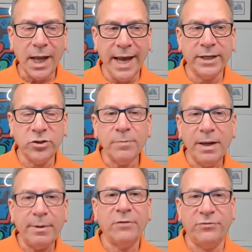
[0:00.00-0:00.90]
And it took me
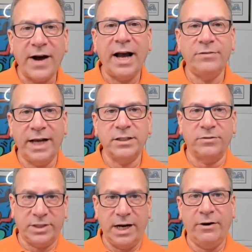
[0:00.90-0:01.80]
about 5 days of
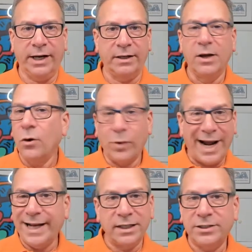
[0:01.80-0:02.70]
staring at what
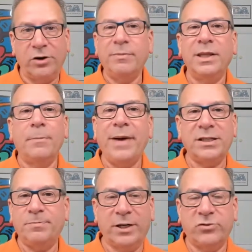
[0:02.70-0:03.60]
I consider to be the
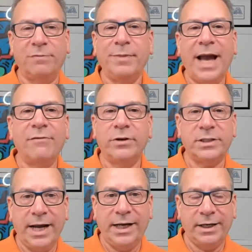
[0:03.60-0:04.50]
best picture of me ever
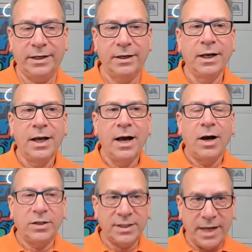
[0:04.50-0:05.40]
taken,
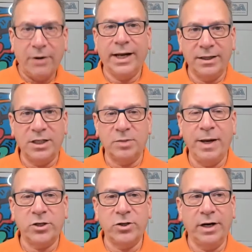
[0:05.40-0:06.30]
staring at this
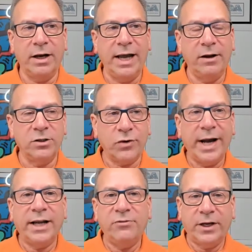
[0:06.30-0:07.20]
picture and
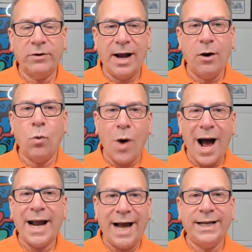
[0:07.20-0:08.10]
trying to figure out
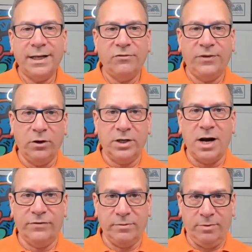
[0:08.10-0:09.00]
why I didn't feel
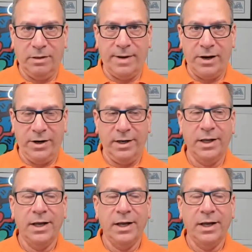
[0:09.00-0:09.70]
comfortable about it.